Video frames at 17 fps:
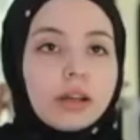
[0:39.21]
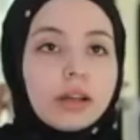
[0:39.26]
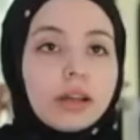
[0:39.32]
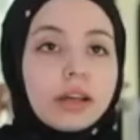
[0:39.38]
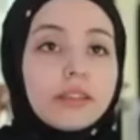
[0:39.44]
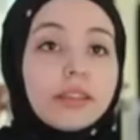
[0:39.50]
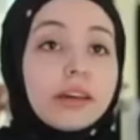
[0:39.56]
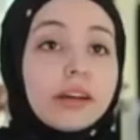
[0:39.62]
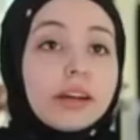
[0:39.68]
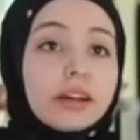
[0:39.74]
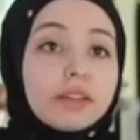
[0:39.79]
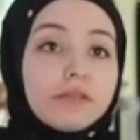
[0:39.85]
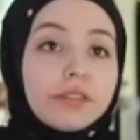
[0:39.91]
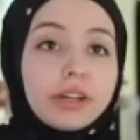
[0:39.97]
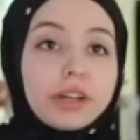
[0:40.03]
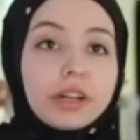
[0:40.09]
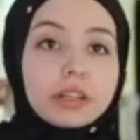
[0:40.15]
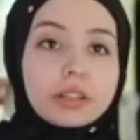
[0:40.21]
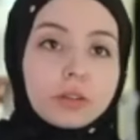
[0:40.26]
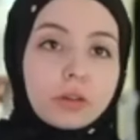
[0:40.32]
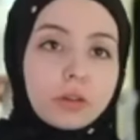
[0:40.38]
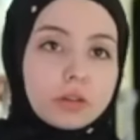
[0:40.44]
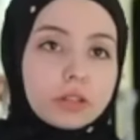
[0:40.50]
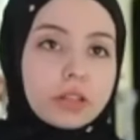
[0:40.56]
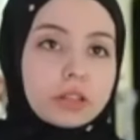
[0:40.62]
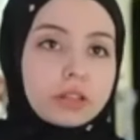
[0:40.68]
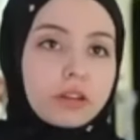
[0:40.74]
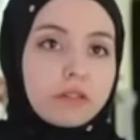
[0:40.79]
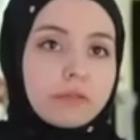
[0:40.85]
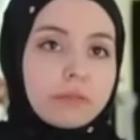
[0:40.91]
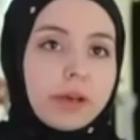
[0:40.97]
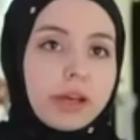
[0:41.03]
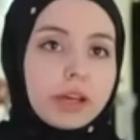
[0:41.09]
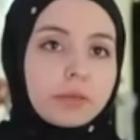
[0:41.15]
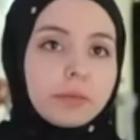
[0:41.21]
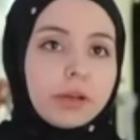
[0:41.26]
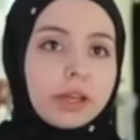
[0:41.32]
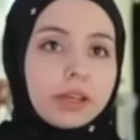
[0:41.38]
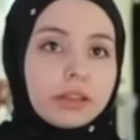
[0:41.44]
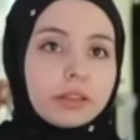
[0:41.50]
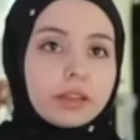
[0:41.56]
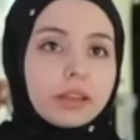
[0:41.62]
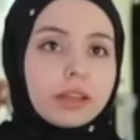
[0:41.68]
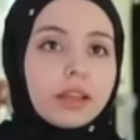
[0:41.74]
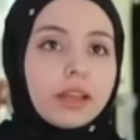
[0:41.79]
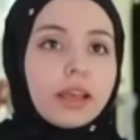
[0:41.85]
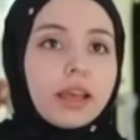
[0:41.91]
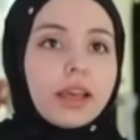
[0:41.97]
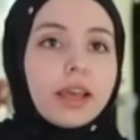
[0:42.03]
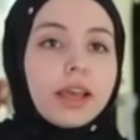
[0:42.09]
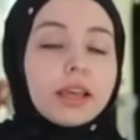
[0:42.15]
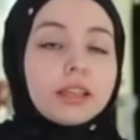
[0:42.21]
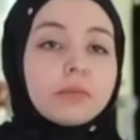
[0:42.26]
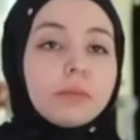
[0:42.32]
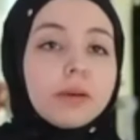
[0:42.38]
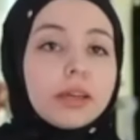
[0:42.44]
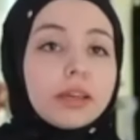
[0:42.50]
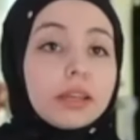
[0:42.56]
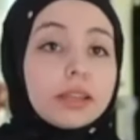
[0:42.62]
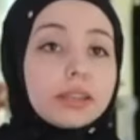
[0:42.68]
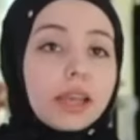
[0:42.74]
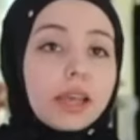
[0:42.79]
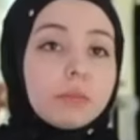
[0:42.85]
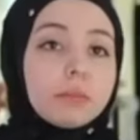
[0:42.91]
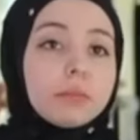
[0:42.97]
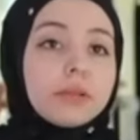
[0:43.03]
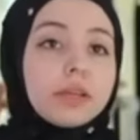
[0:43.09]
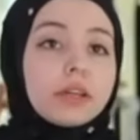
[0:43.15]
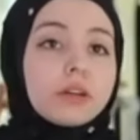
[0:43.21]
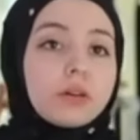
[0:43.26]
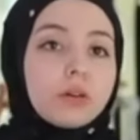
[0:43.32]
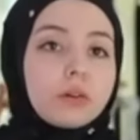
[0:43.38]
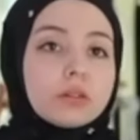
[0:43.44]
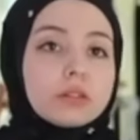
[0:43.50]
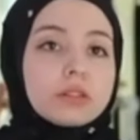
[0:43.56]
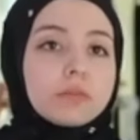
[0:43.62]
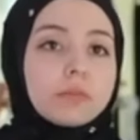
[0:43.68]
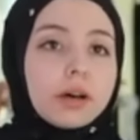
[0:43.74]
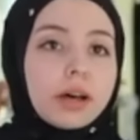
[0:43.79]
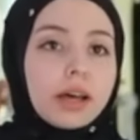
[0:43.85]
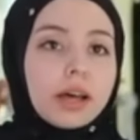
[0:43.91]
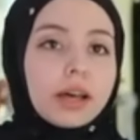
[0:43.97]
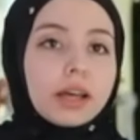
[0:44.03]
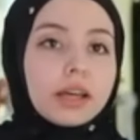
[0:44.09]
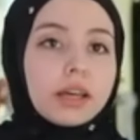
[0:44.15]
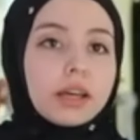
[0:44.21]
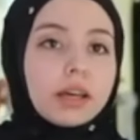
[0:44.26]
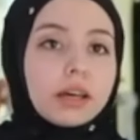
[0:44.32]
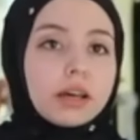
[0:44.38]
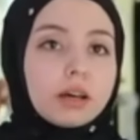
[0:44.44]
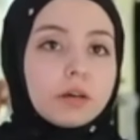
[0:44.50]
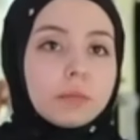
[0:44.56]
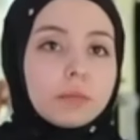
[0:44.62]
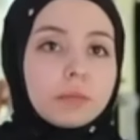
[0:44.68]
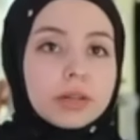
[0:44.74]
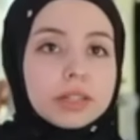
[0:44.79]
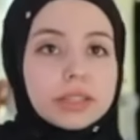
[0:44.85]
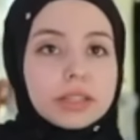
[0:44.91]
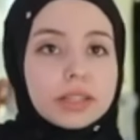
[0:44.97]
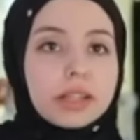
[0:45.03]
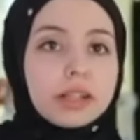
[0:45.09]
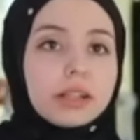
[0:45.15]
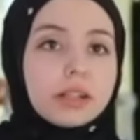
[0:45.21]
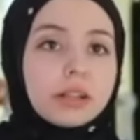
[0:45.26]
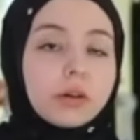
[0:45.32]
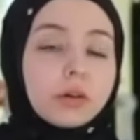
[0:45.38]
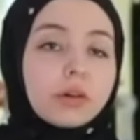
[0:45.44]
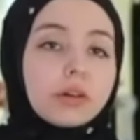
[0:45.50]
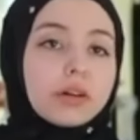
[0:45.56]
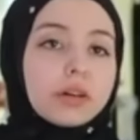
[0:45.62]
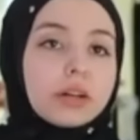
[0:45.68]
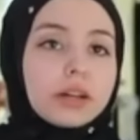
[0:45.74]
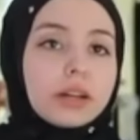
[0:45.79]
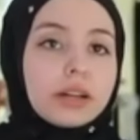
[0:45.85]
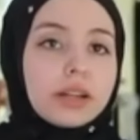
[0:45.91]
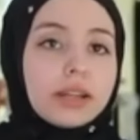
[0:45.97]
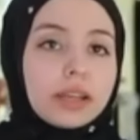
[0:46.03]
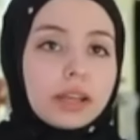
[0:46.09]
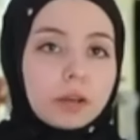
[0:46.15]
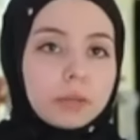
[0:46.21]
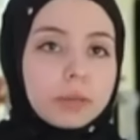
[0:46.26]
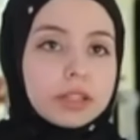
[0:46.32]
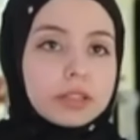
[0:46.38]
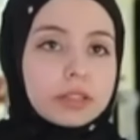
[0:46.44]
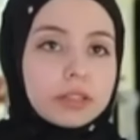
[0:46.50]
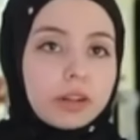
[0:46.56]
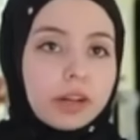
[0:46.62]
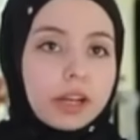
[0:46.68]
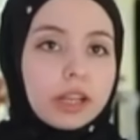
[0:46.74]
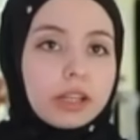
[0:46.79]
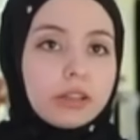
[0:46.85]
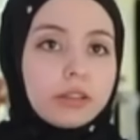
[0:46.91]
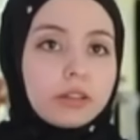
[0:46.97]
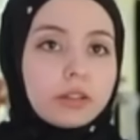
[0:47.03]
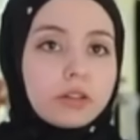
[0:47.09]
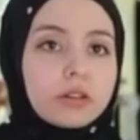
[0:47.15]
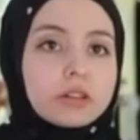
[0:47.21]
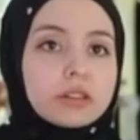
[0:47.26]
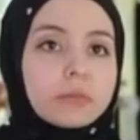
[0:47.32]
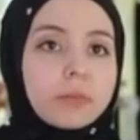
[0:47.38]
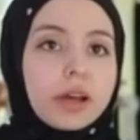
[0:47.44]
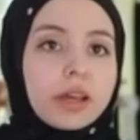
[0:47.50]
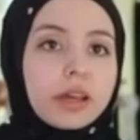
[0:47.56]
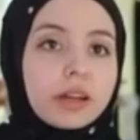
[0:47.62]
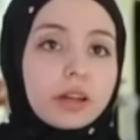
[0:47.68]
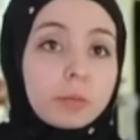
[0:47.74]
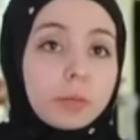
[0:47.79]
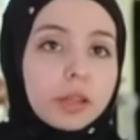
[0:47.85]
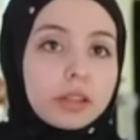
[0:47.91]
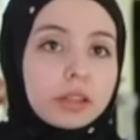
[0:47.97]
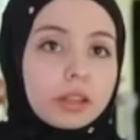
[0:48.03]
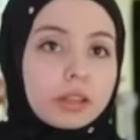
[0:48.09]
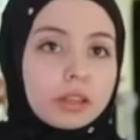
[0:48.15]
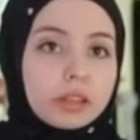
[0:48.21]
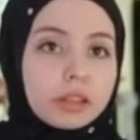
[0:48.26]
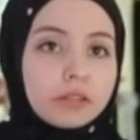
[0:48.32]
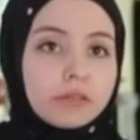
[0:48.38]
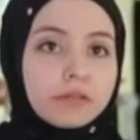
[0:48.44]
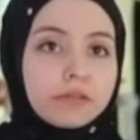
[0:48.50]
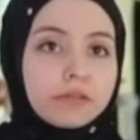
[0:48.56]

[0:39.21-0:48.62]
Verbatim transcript: Uh, there are various causes of back pain. It, it can be caused by uh, muscle or ligament strain caused by a repetitive